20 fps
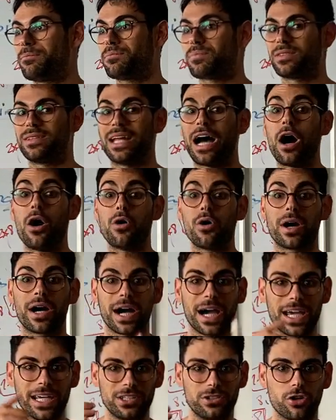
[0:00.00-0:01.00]

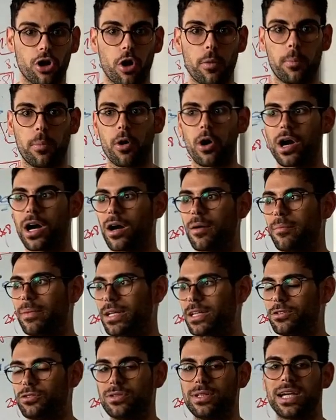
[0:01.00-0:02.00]
downgrade your
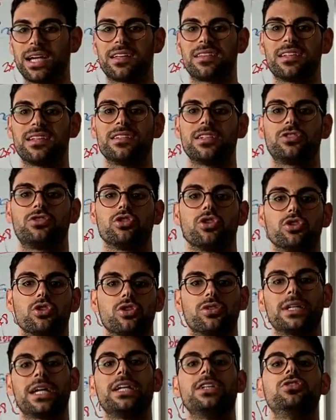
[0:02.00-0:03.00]
programming to the extent that you're
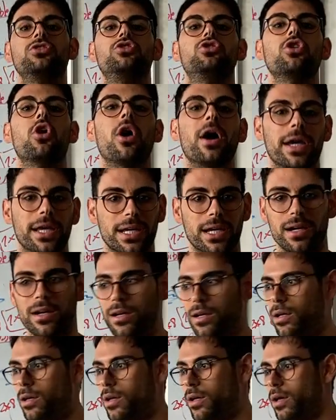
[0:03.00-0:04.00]
not enjoying.
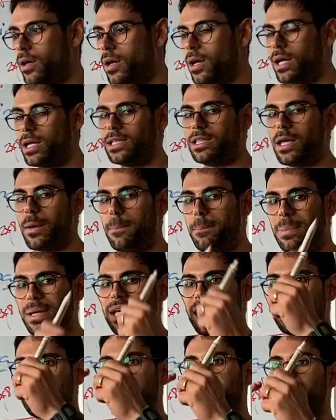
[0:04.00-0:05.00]
The peak is